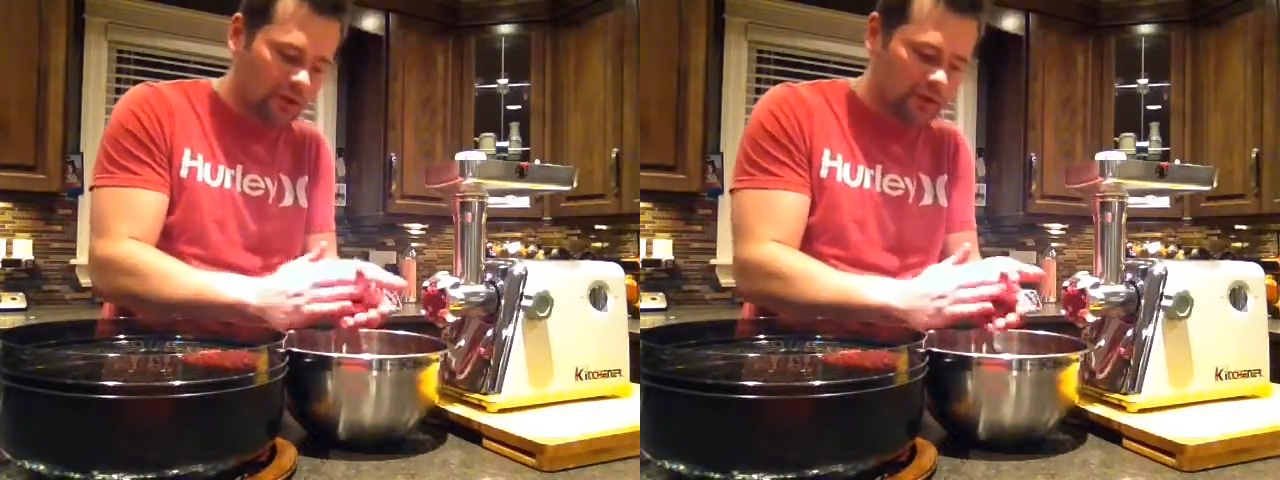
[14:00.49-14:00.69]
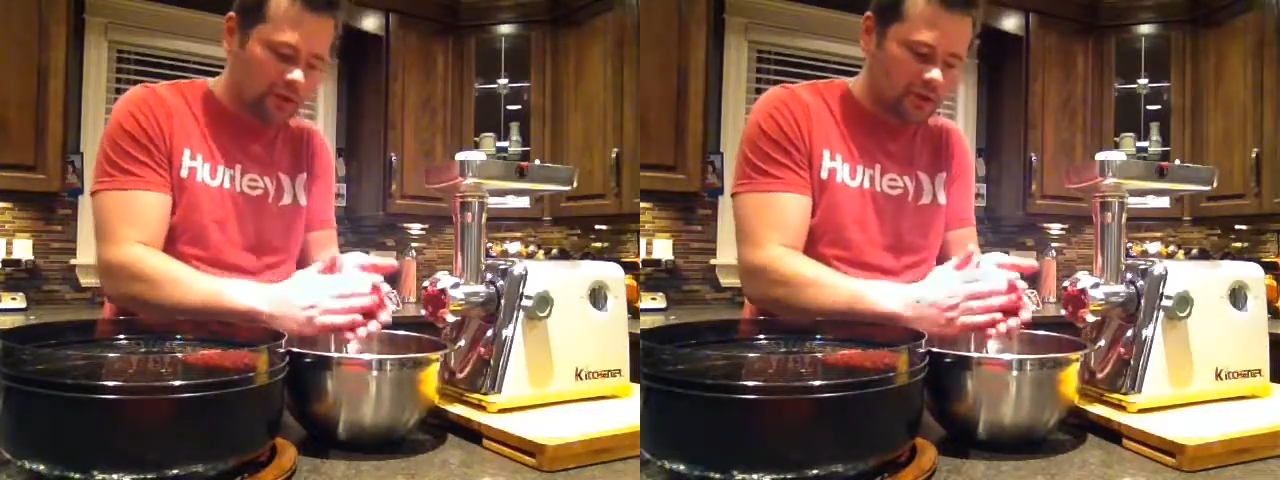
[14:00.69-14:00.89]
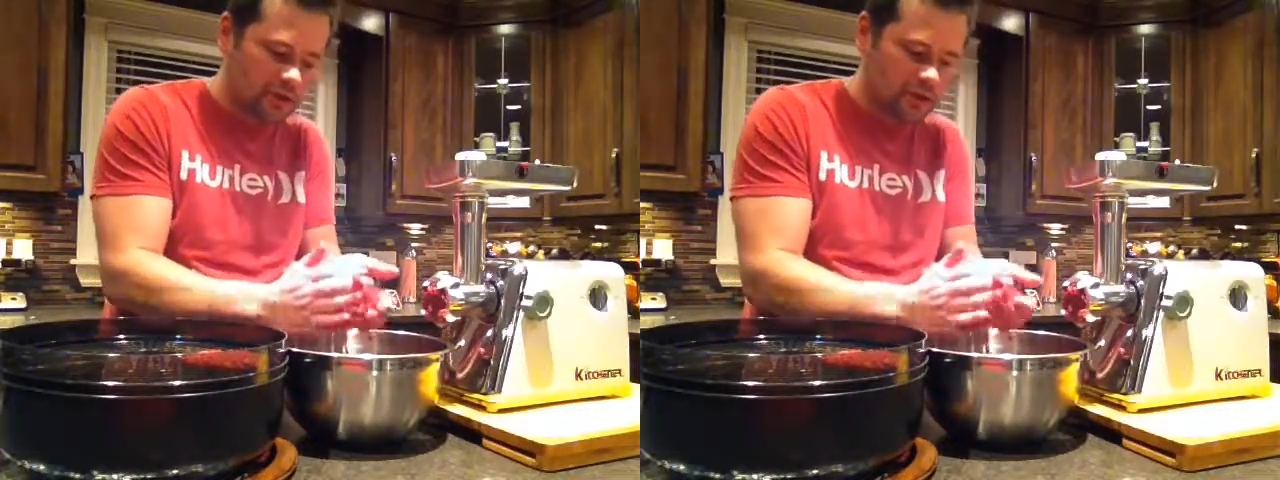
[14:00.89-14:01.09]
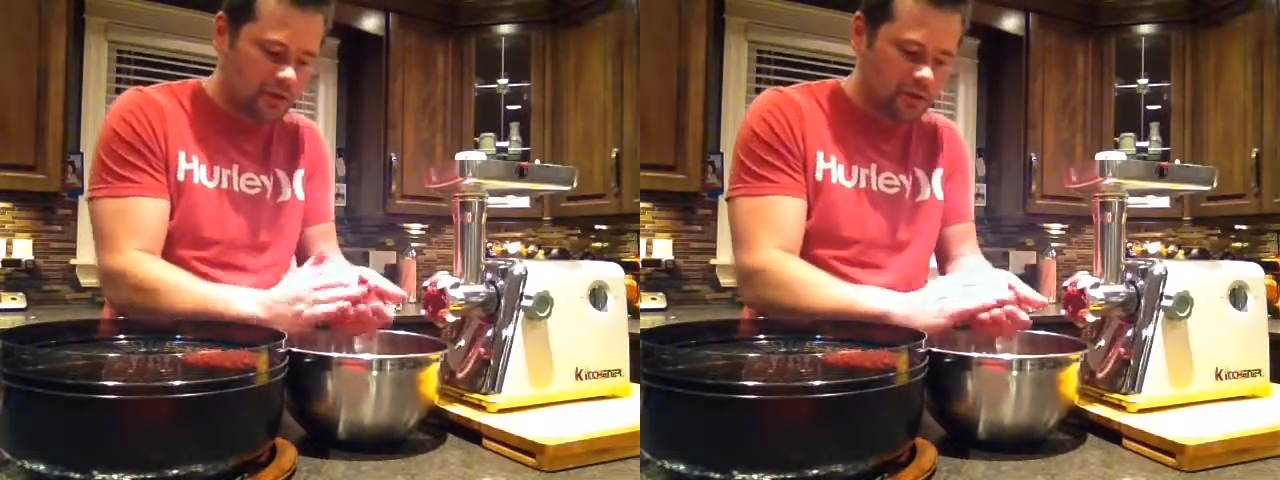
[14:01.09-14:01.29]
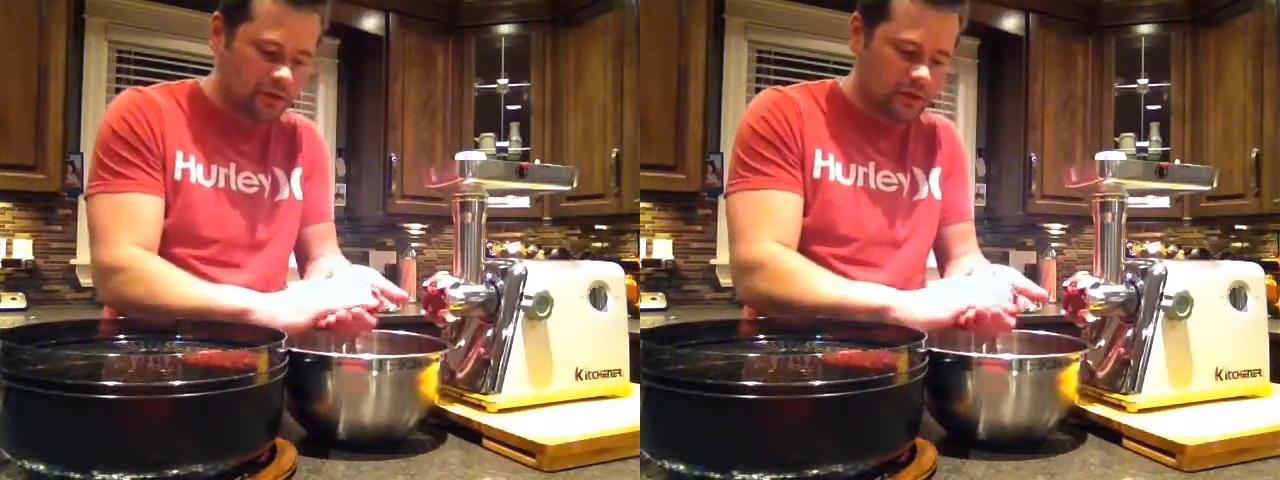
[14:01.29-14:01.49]
washed
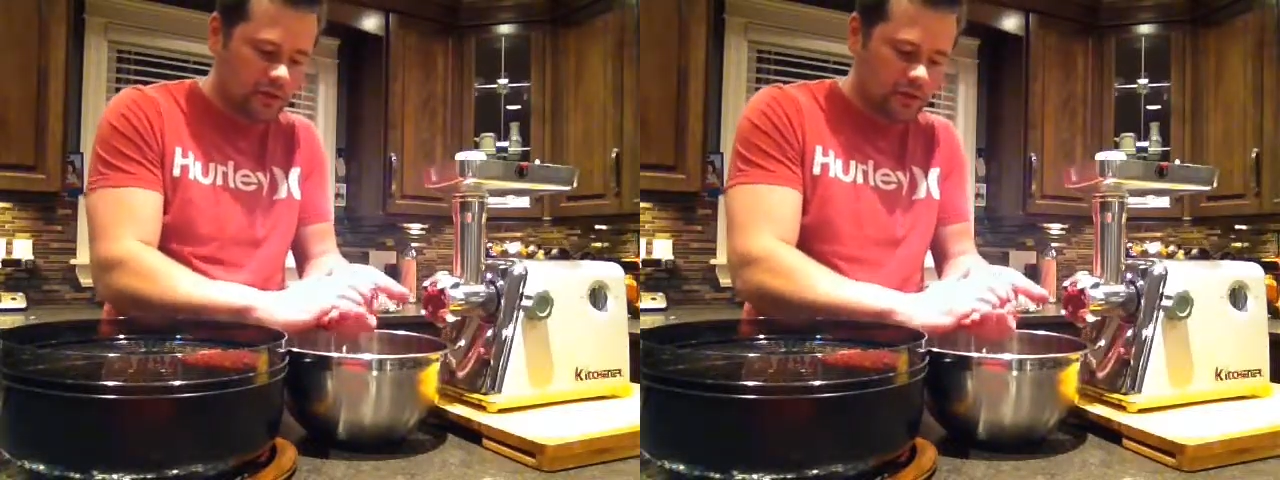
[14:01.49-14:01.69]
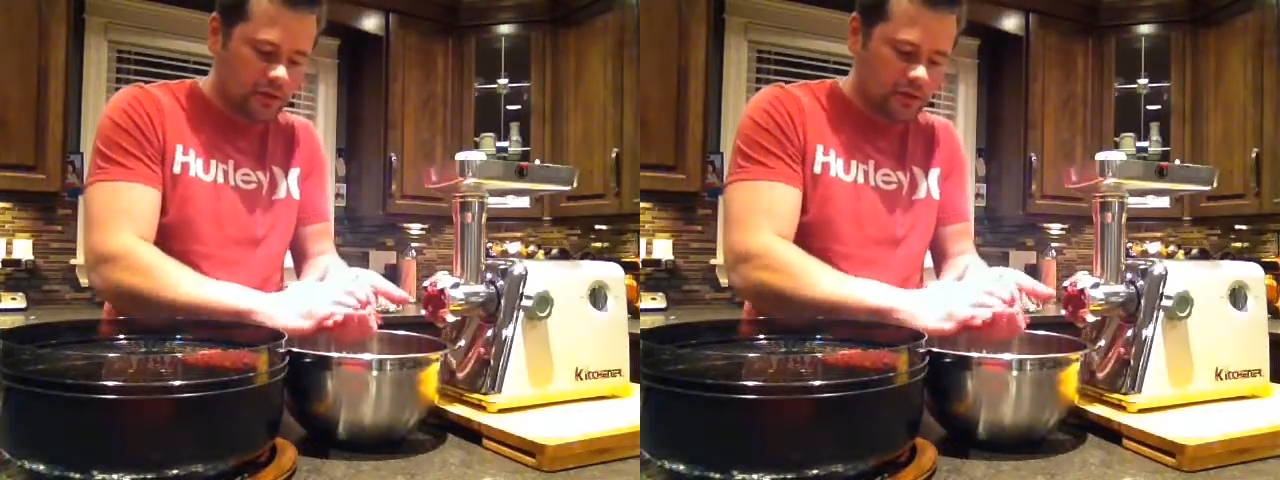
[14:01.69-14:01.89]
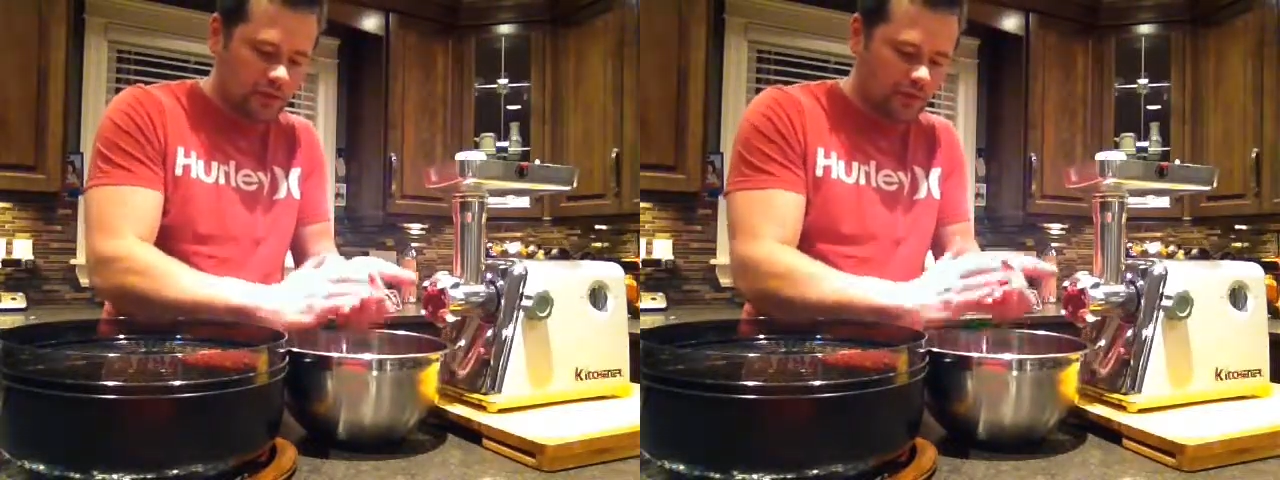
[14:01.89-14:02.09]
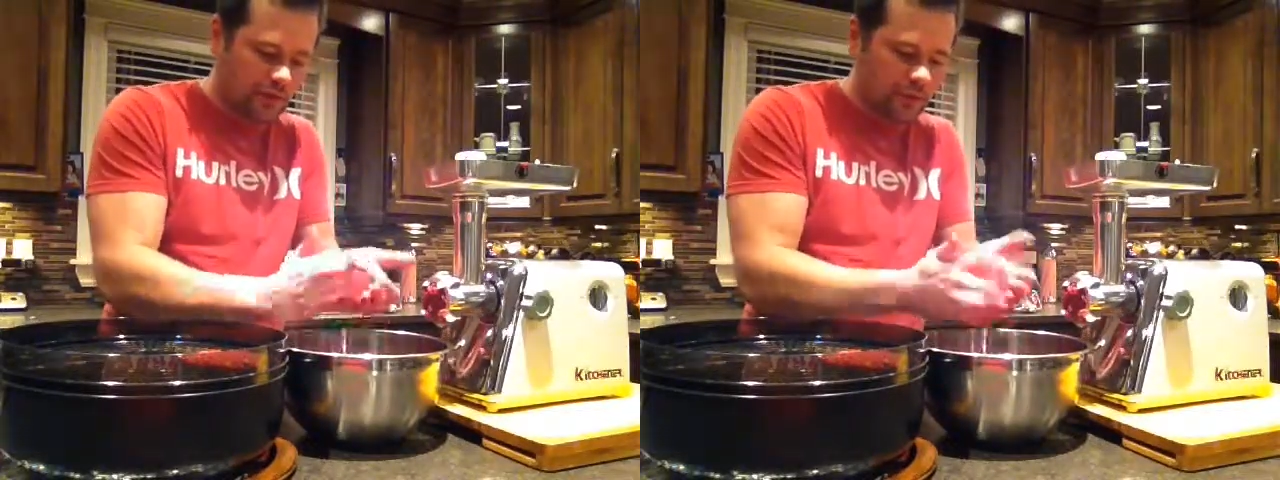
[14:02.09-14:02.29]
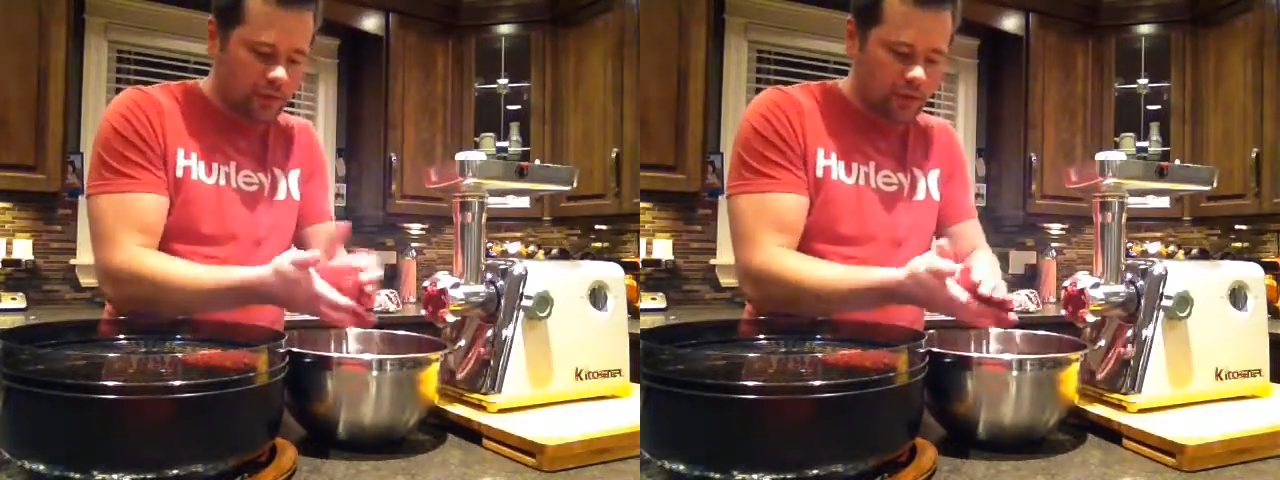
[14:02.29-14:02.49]
in
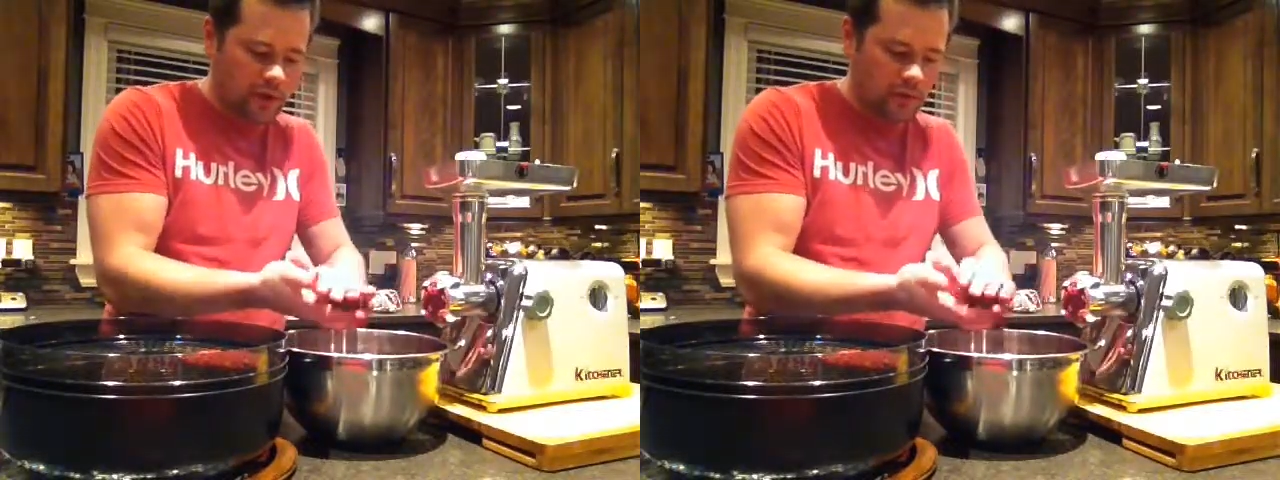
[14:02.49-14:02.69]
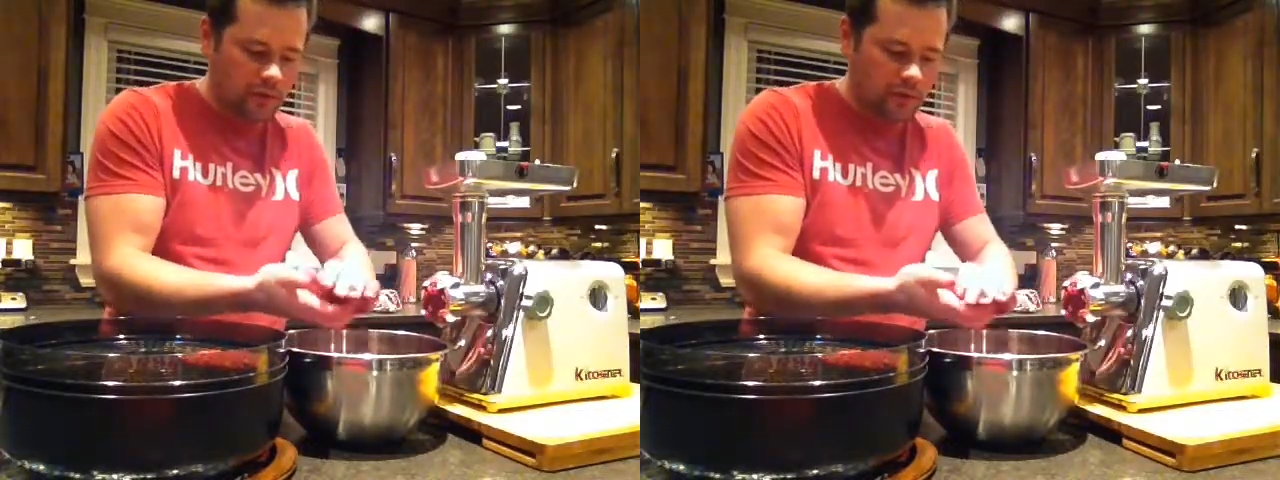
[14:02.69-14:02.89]
soapy water